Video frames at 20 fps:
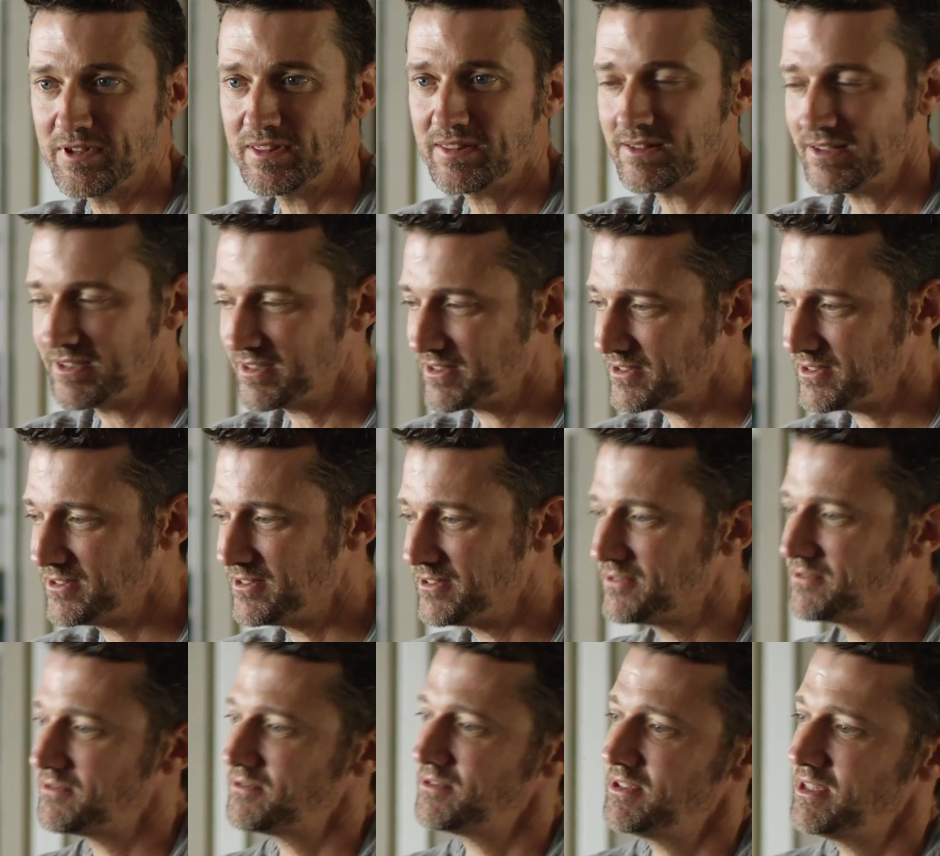like, you
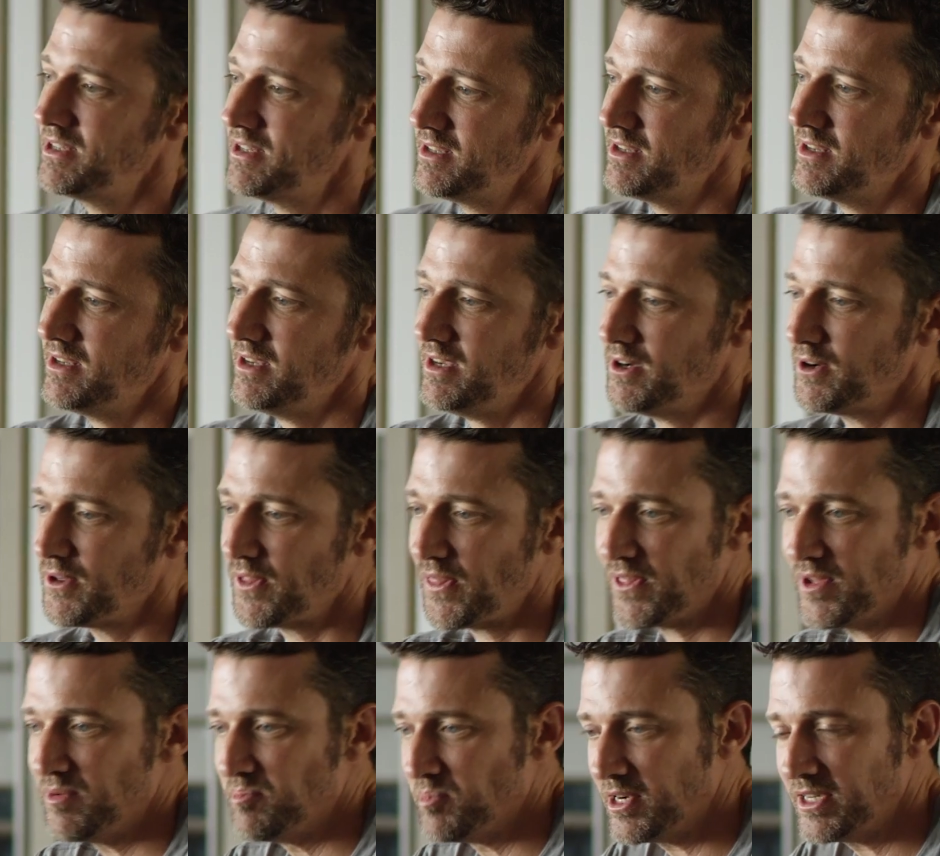know,
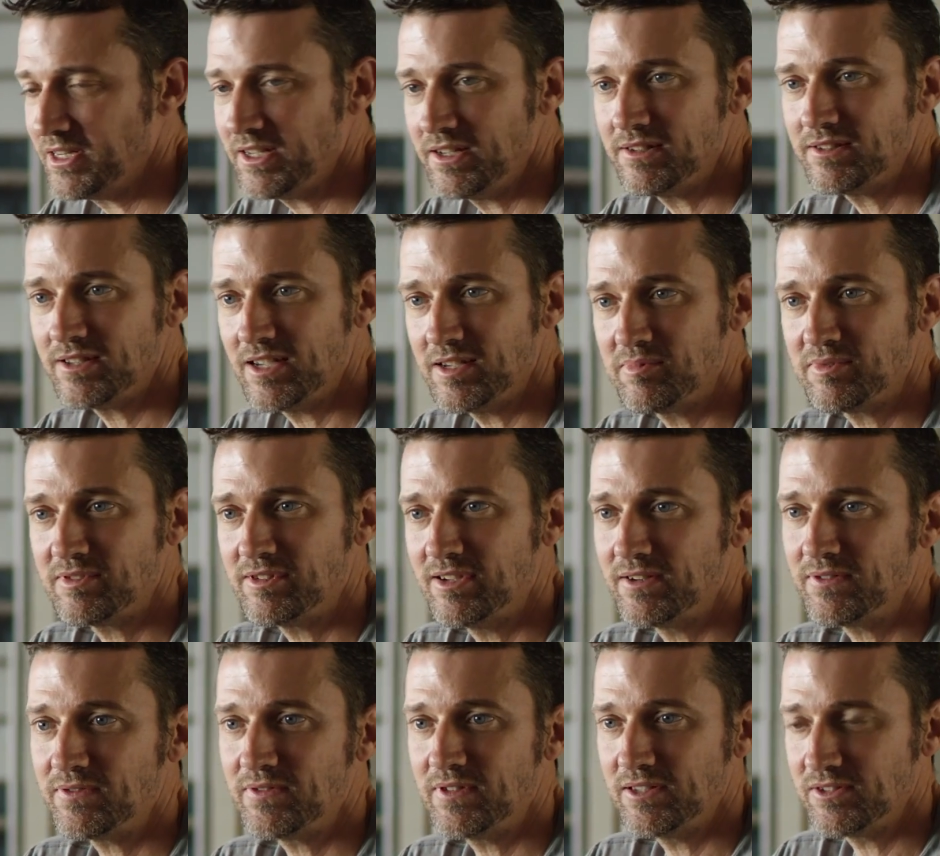health and money type
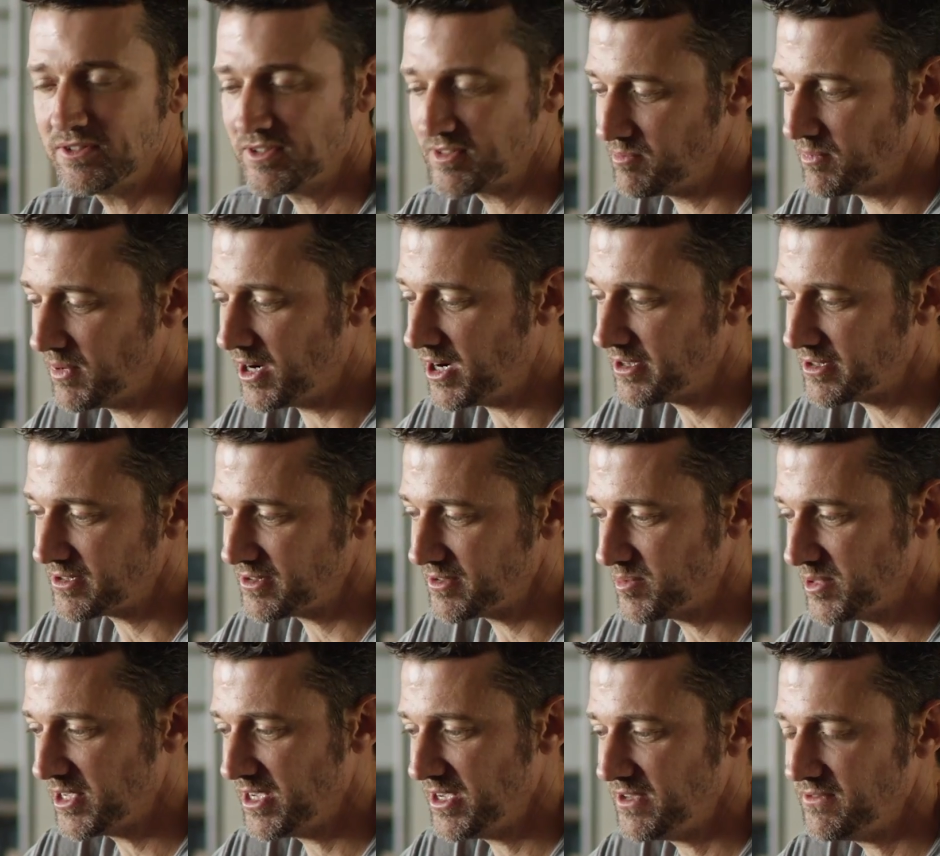stuff, then just model the
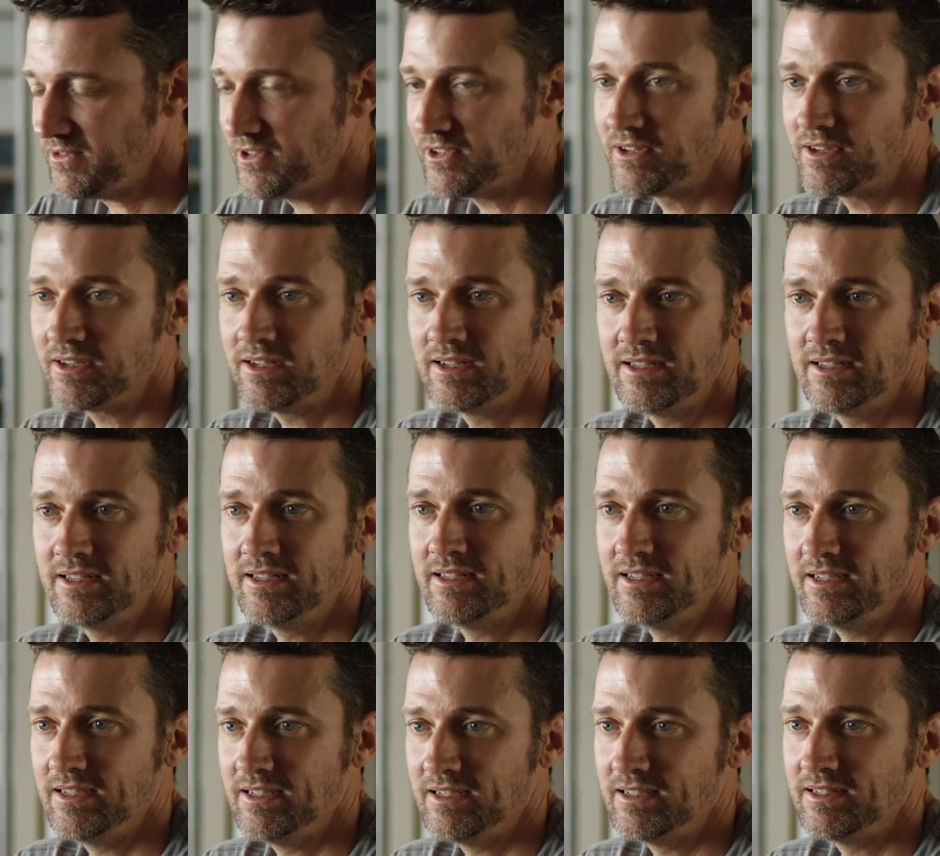behavior
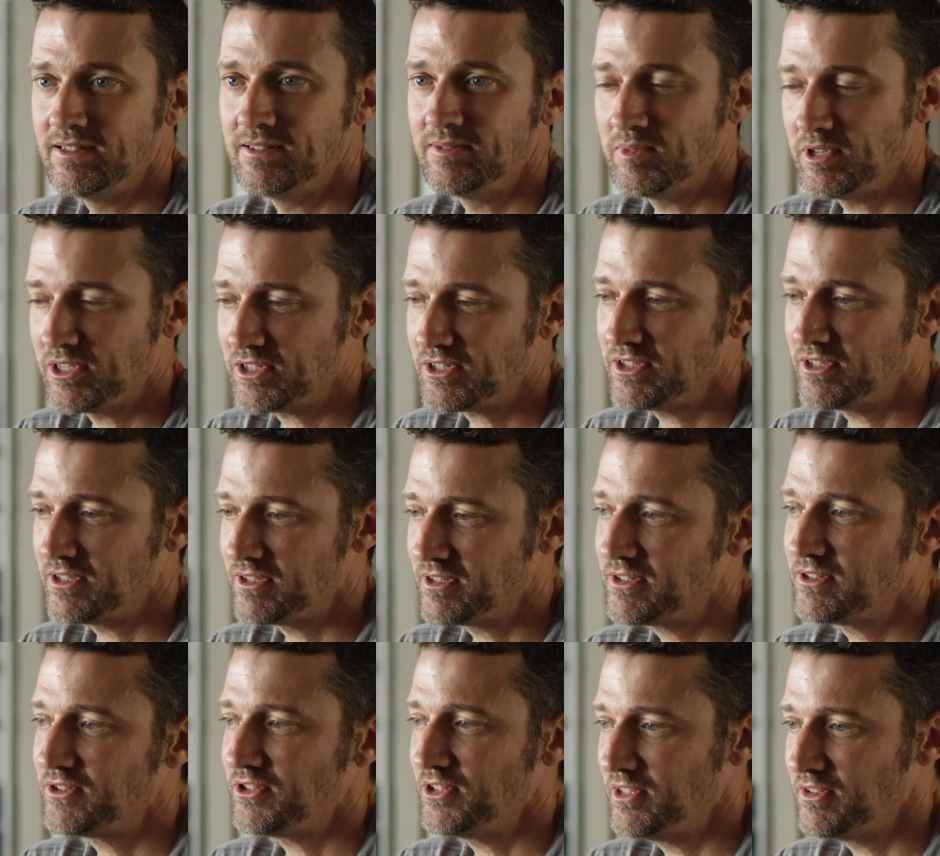and make sure
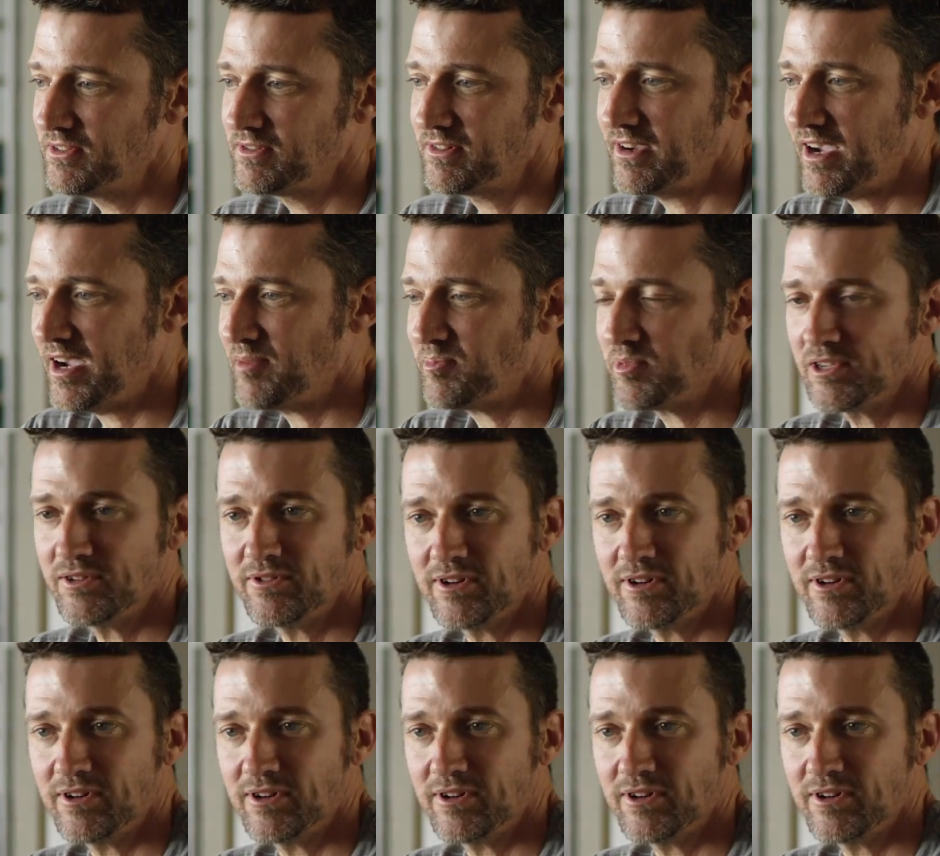she knows how happy you